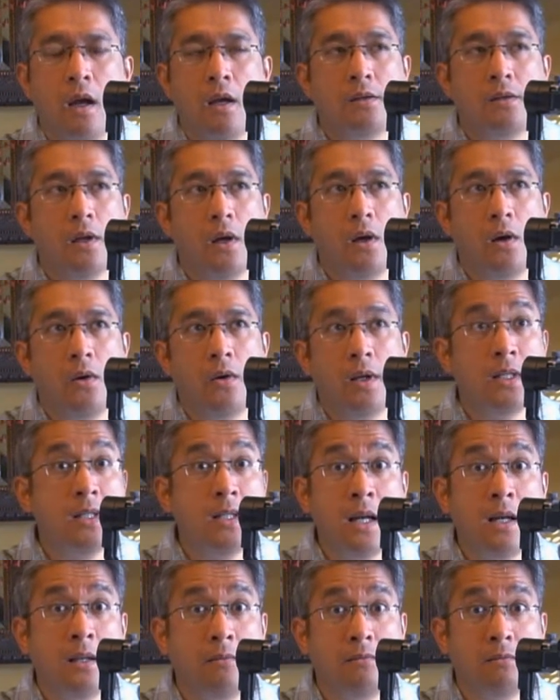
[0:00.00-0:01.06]
So it's
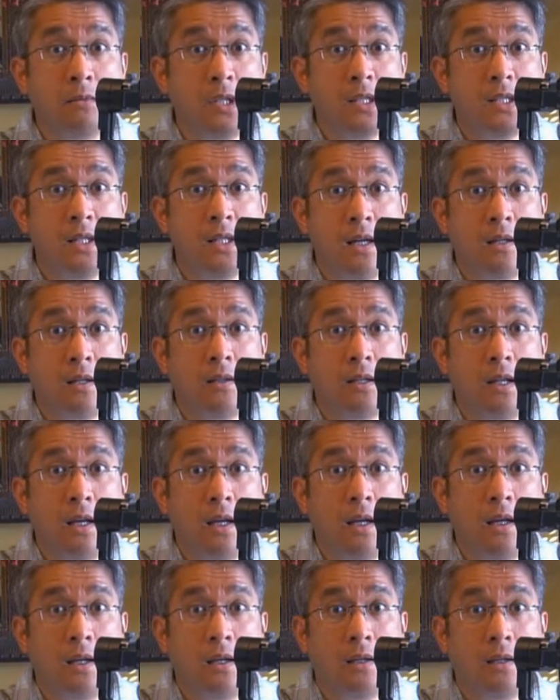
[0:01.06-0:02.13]
not
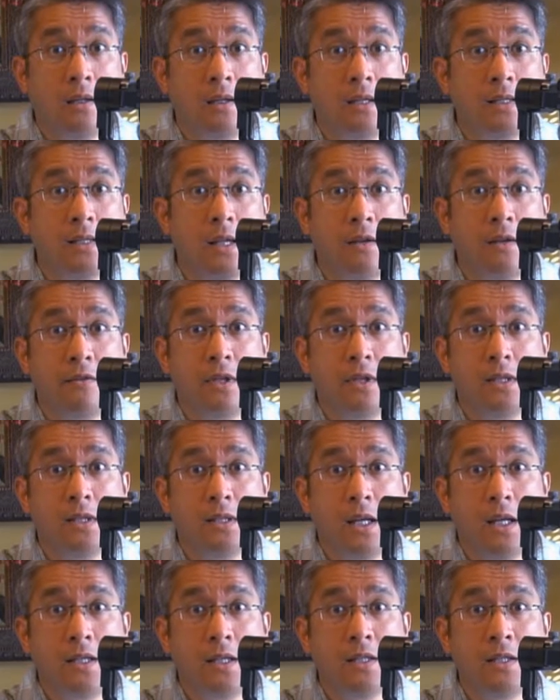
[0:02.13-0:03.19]
like as heavy as
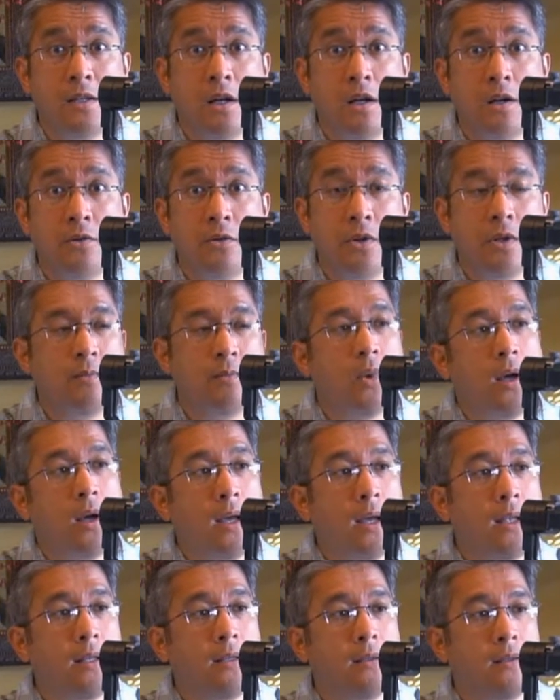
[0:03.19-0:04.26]
1,800,
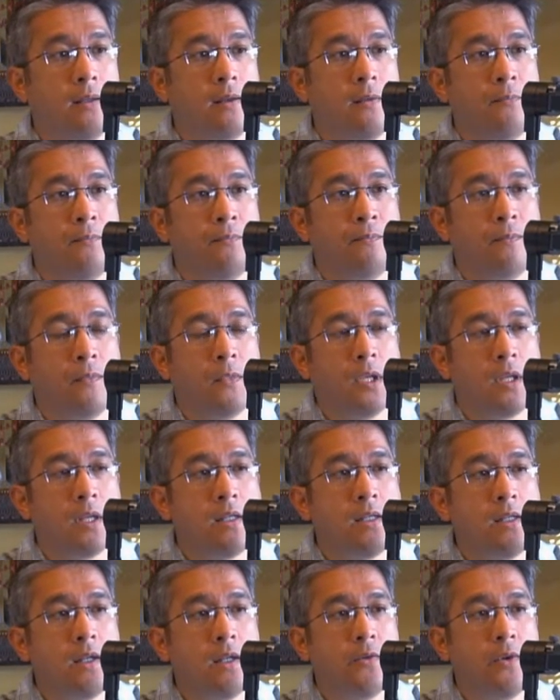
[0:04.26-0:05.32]
but
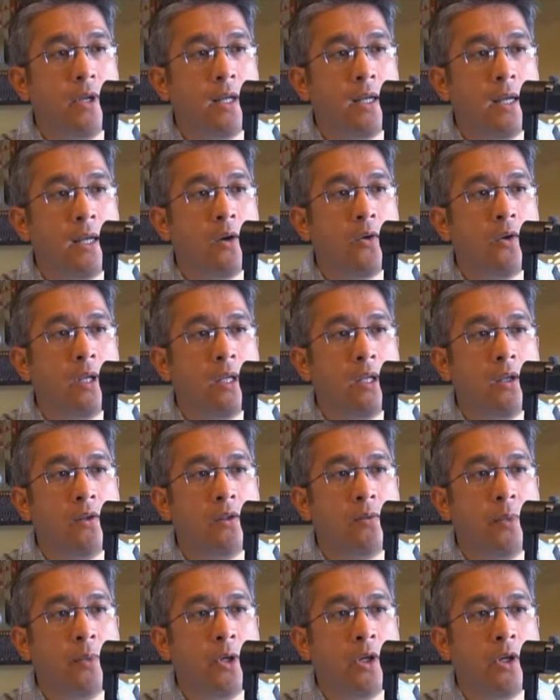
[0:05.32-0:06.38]
considering I only
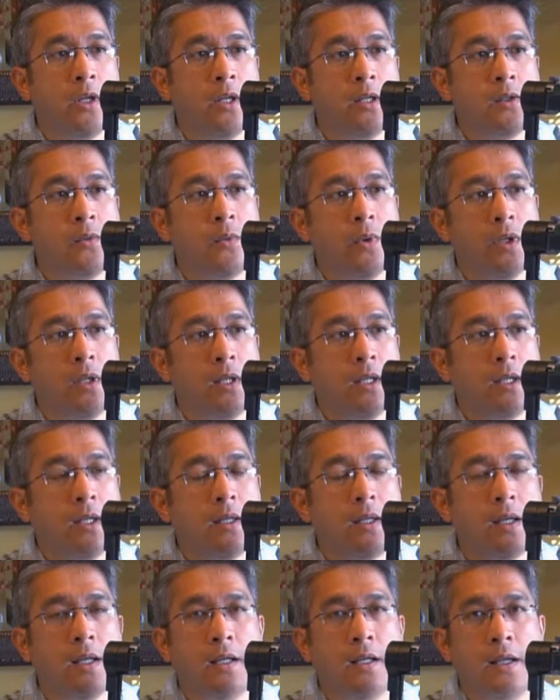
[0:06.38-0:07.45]
use mirrorless with
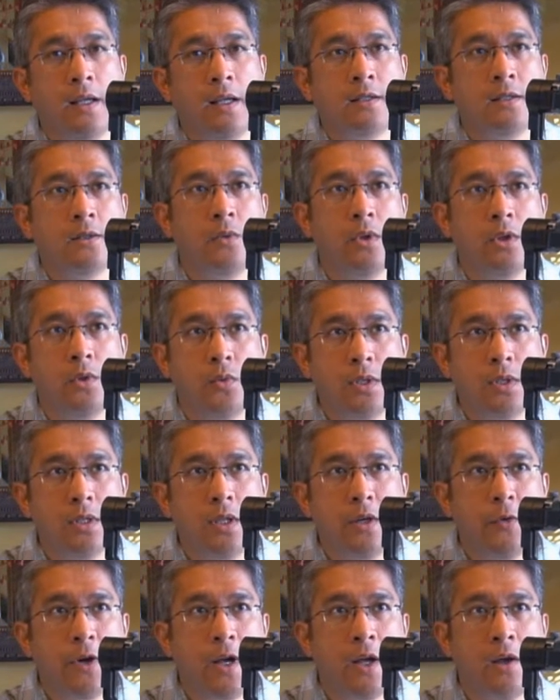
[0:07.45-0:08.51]
the kit lens, which was
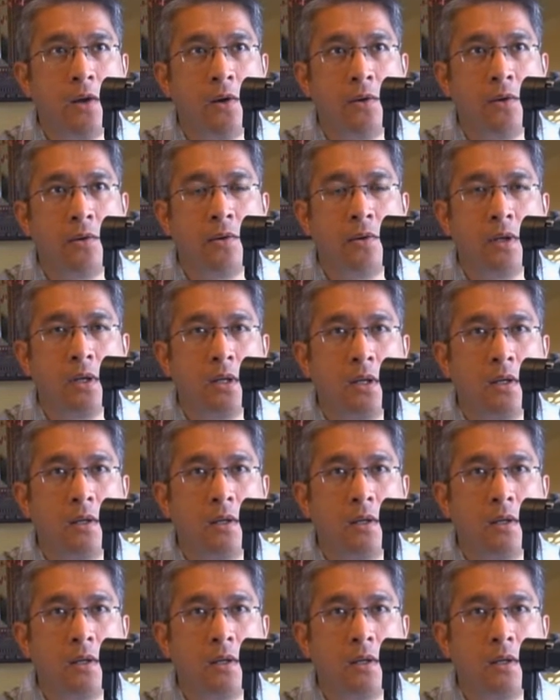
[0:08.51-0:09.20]
around,